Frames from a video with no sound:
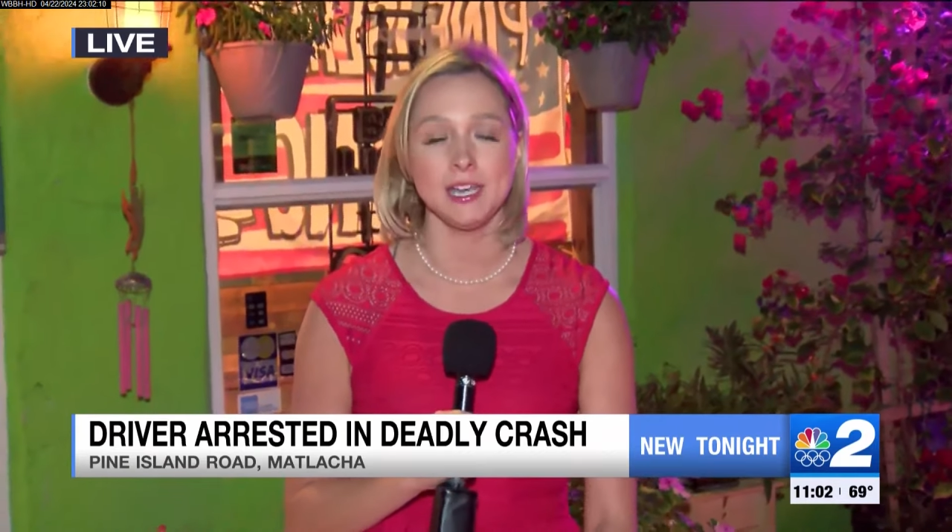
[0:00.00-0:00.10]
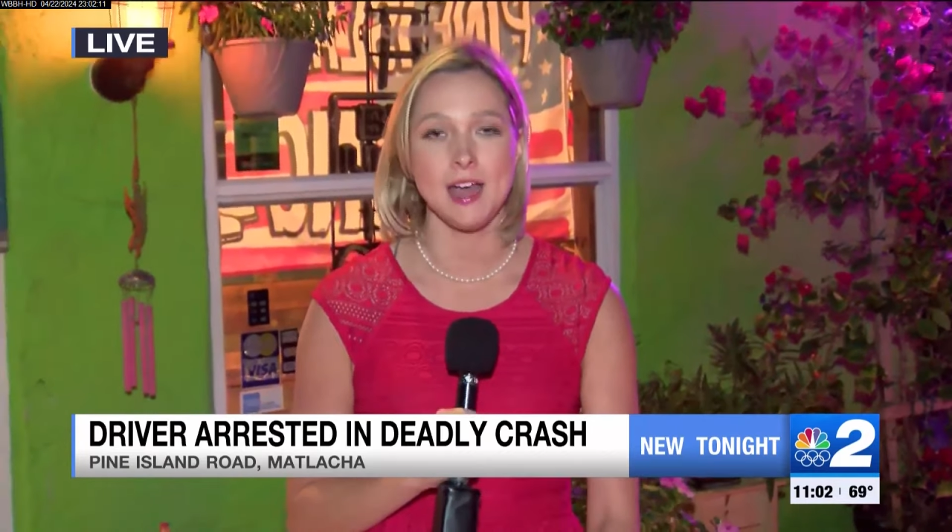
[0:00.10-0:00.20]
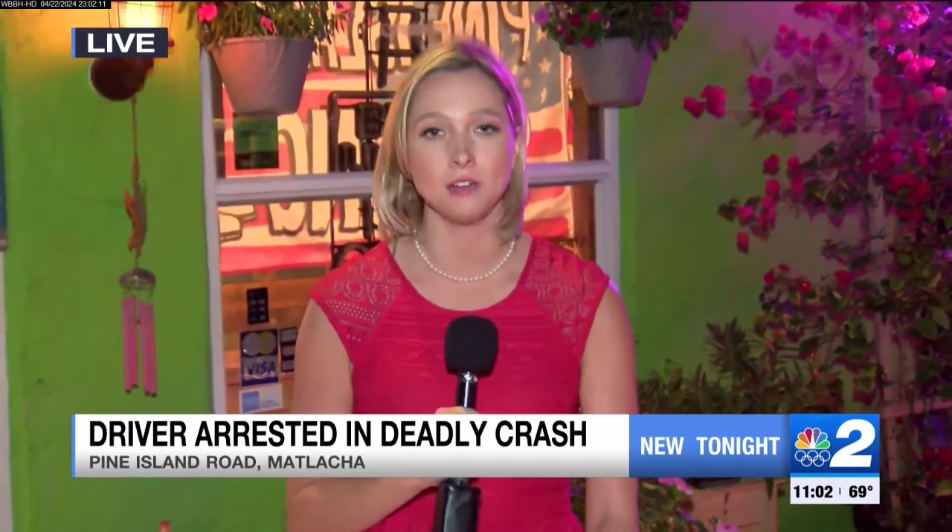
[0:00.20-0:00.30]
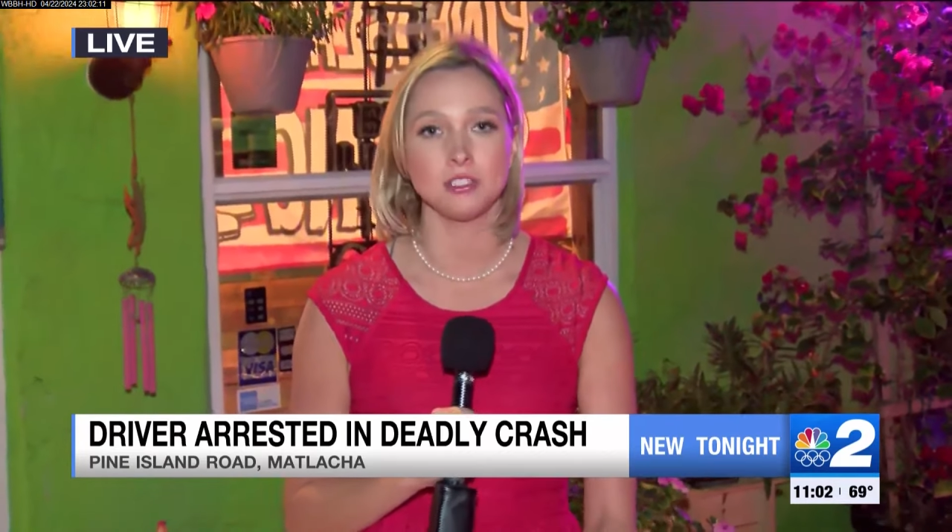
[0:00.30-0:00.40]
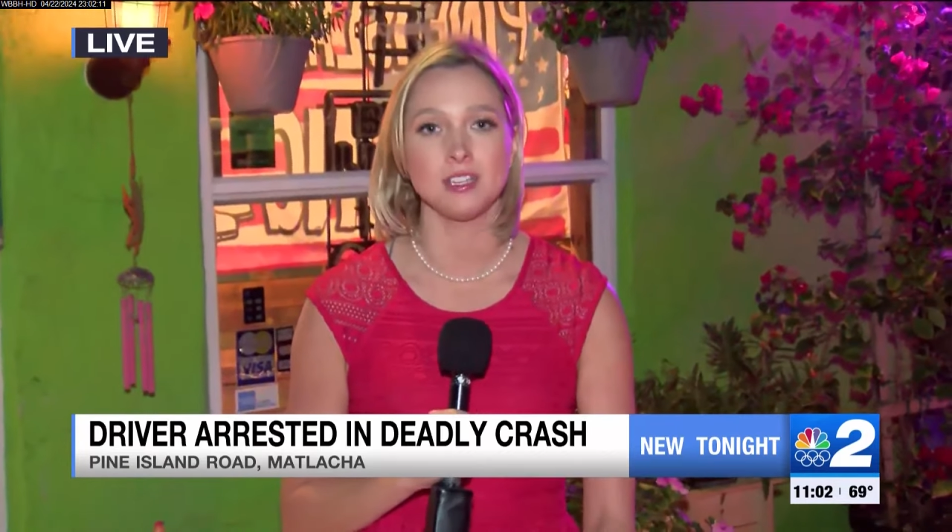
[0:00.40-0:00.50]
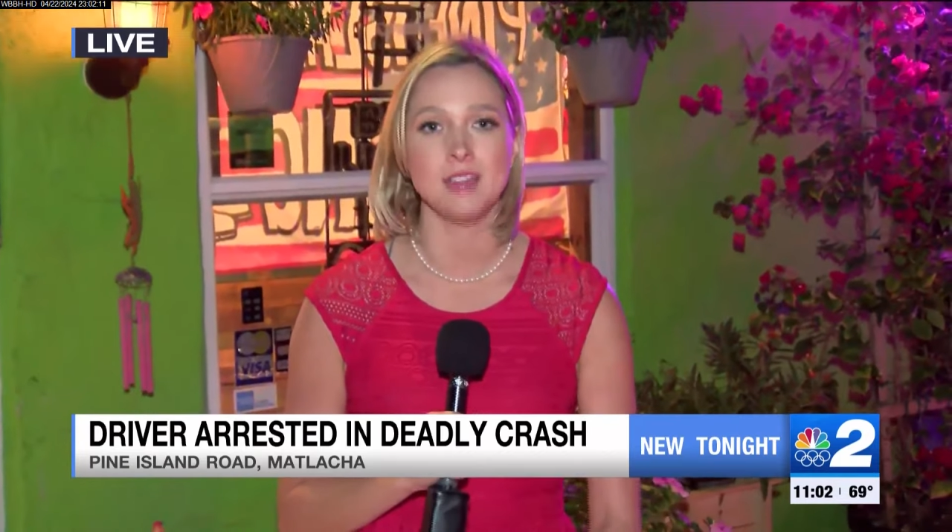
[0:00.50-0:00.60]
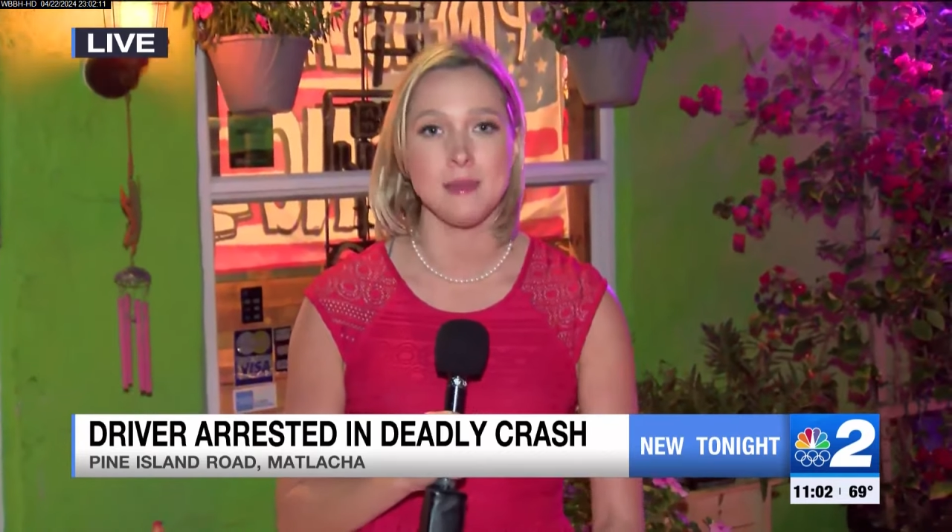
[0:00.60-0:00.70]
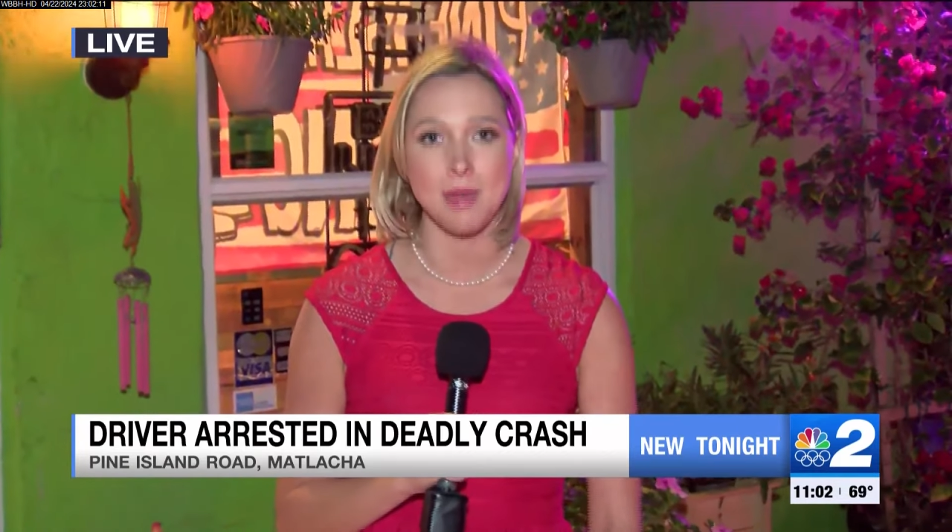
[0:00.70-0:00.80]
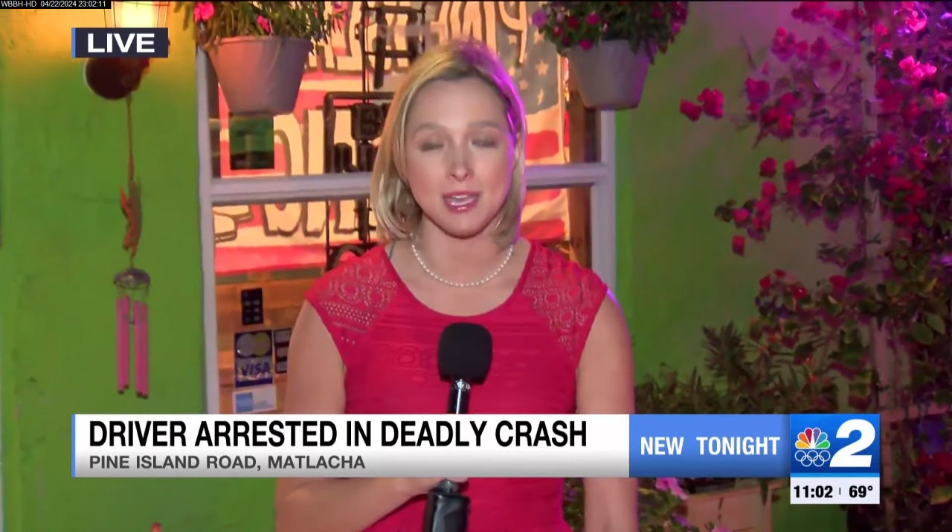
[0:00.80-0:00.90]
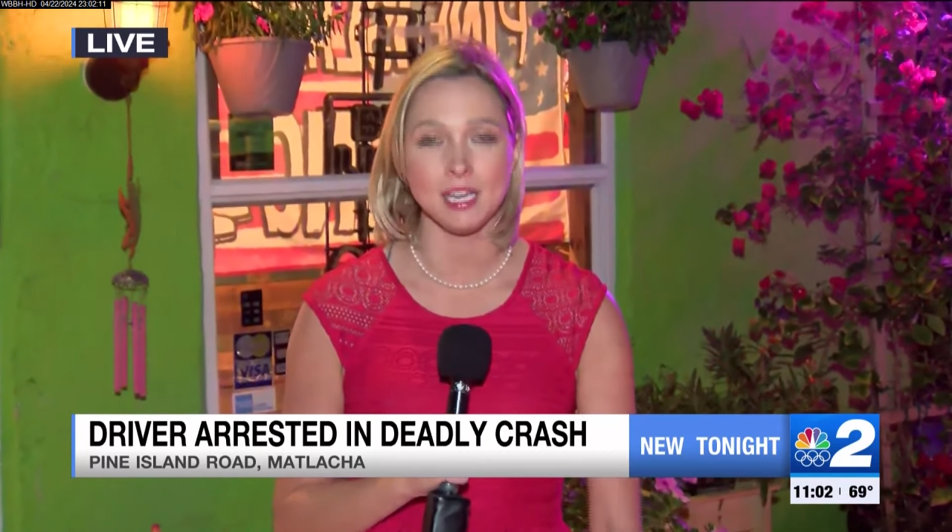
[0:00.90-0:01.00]
announced that
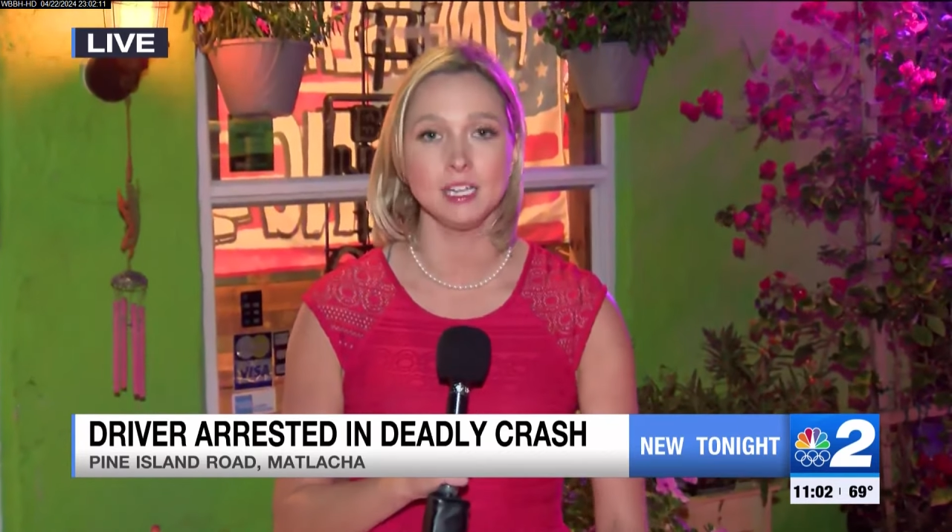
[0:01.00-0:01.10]
they made